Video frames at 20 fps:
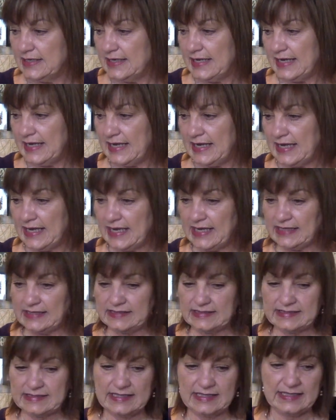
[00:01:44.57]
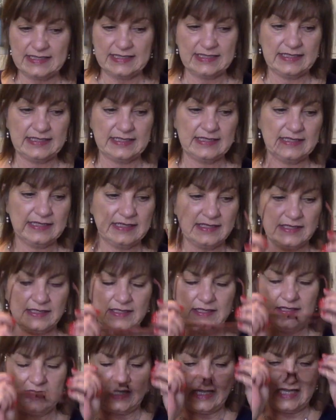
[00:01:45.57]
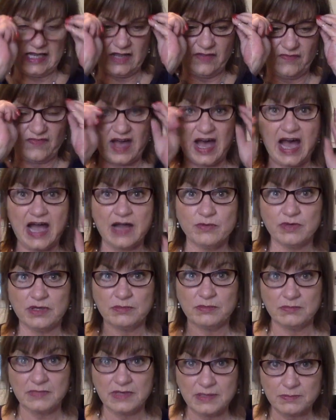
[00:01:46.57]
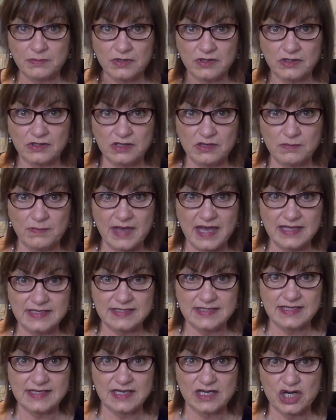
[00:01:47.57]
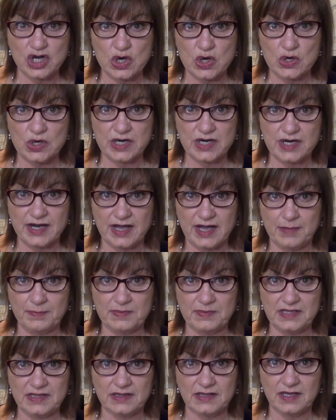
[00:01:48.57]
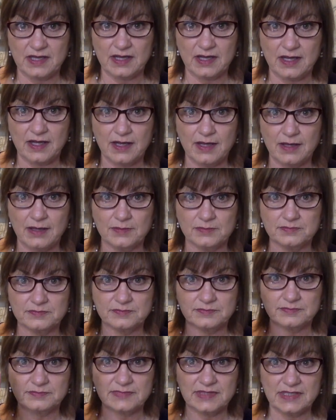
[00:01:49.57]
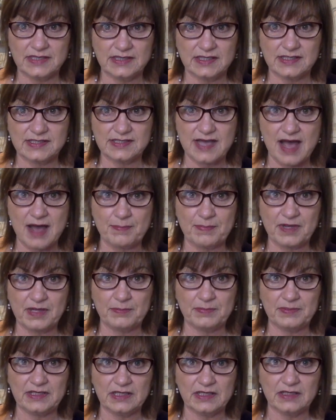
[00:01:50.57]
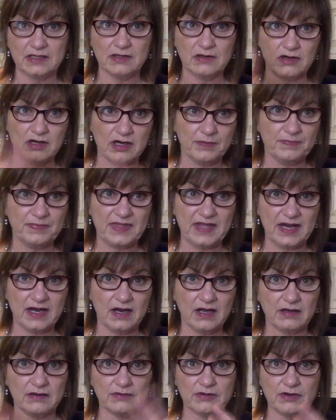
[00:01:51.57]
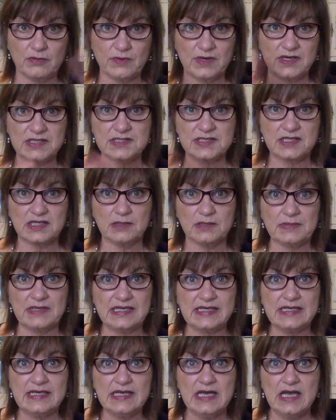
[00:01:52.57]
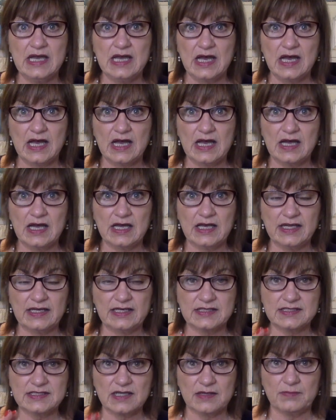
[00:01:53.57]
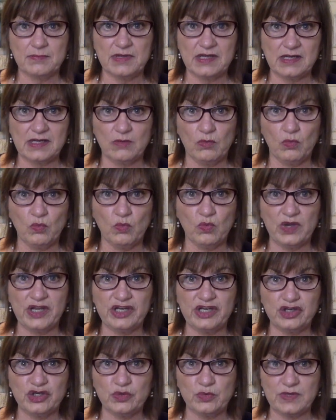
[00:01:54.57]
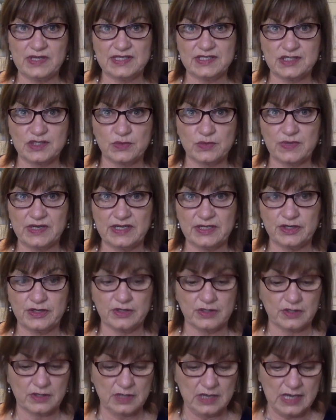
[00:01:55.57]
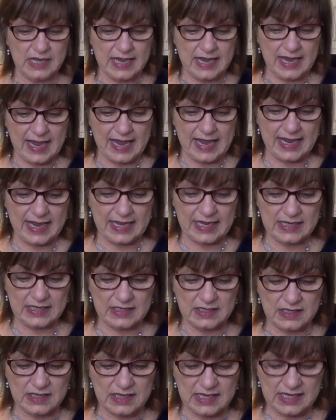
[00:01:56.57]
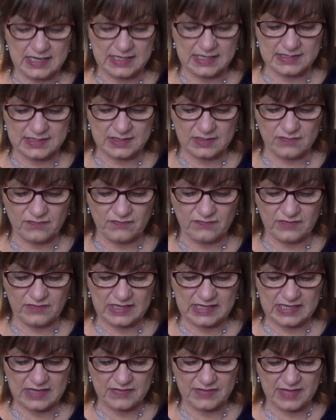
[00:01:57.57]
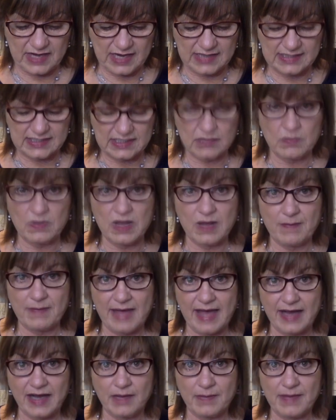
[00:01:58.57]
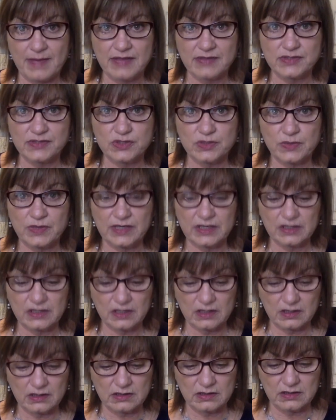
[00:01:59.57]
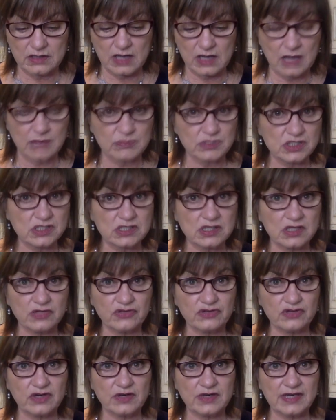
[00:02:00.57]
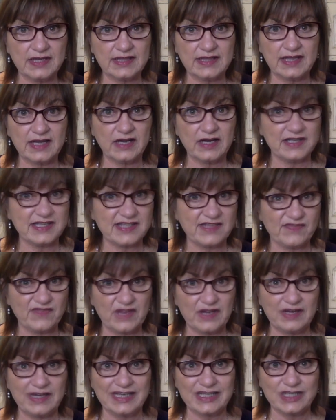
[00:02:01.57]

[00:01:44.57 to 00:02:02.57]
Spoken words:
And if I remember, you may see a card up in the top up here or up there. I don't know where it's going to be. And it's going to be, when do we surrender? And it is a video that I did a while back about surrender. I'm just going to throw it in there. It's a very